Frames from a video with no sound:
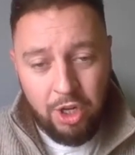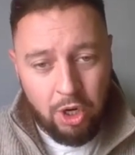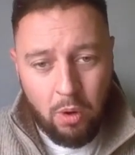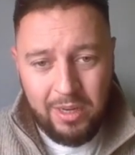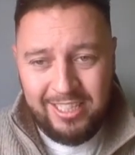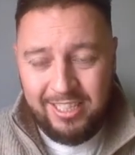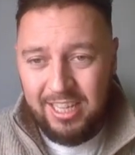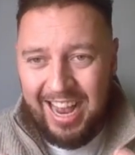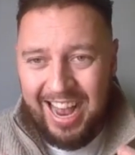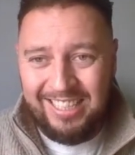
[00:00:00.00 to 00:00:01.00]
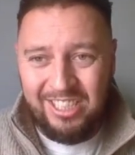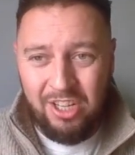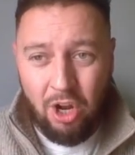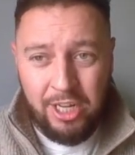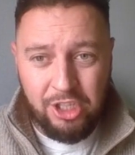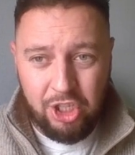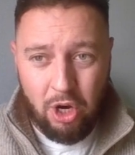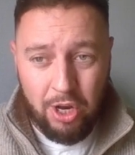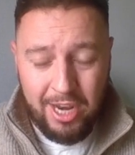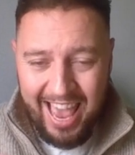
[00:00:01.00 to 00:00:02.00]
know is, as an Onyx
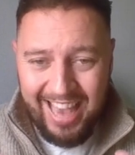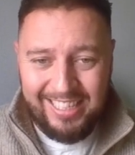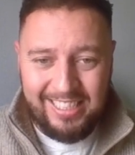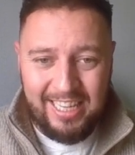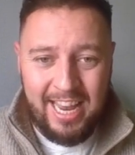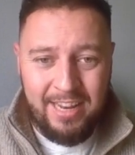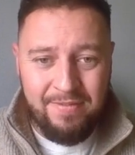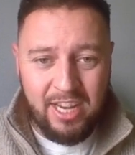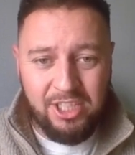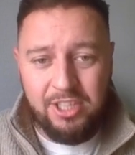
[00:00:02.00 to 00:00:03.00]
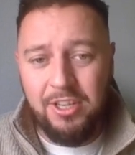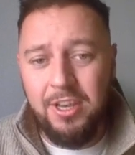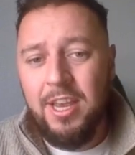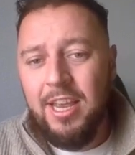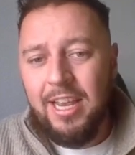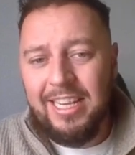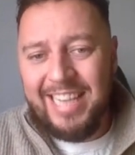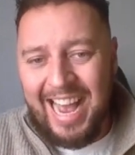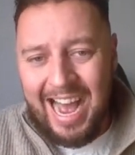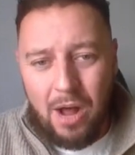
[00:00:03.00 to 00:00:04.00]
coin XCN investor, is
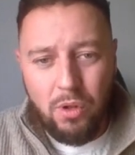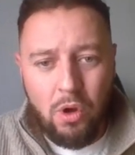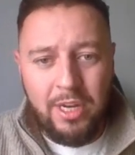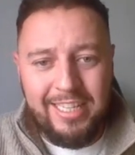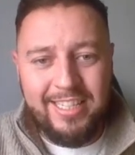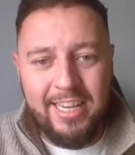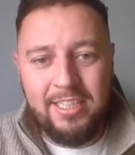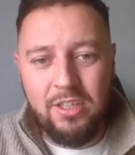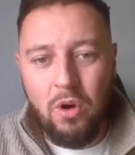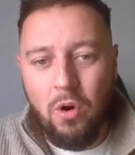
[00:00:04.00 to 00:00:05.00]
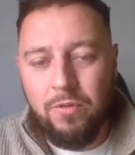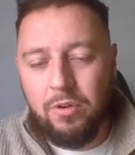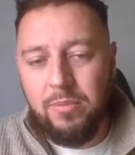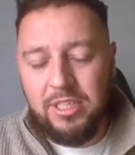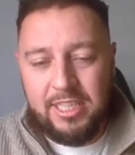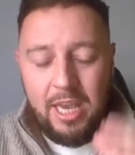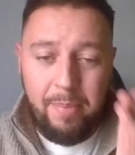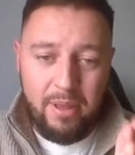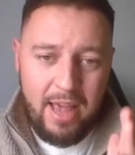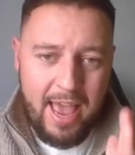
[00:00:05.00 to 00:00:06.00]
how long it takes to go from the
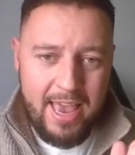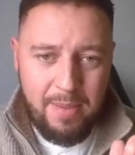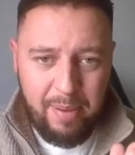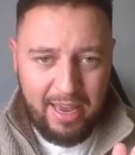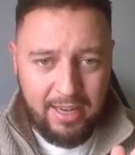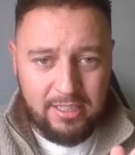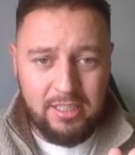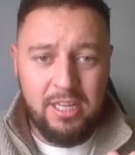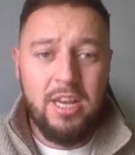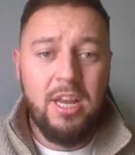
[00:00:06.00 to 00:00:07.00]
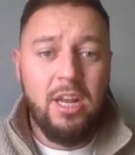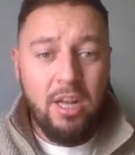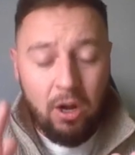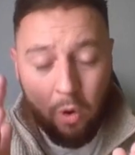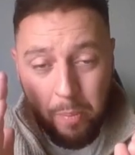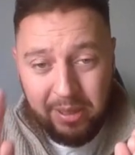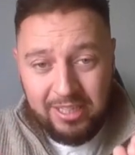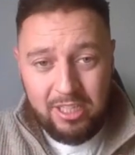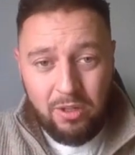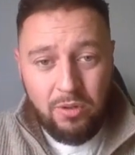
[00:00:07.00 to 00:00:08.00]
tip of that apex up
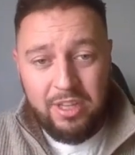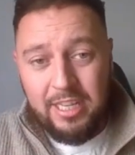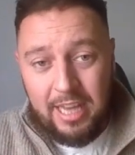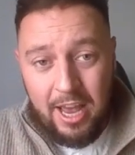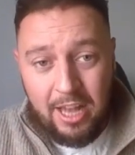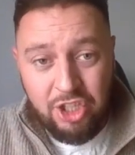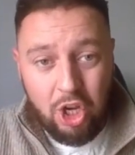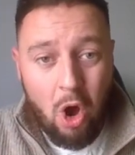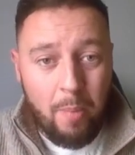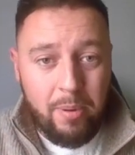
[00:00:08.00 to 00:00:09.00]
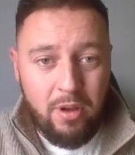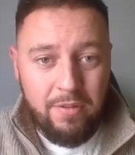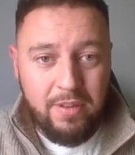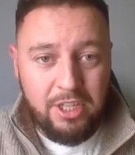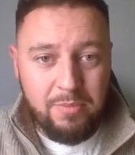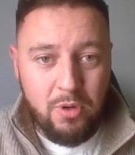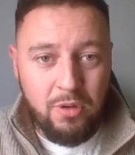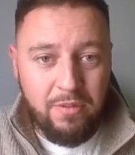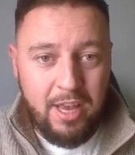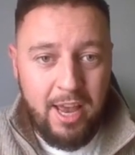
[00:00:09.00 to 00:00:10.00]
until the top of this
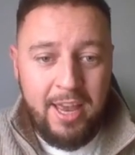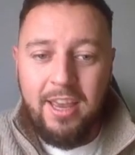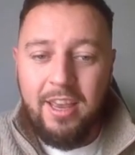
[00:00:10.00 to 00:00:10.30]
move. Yeah,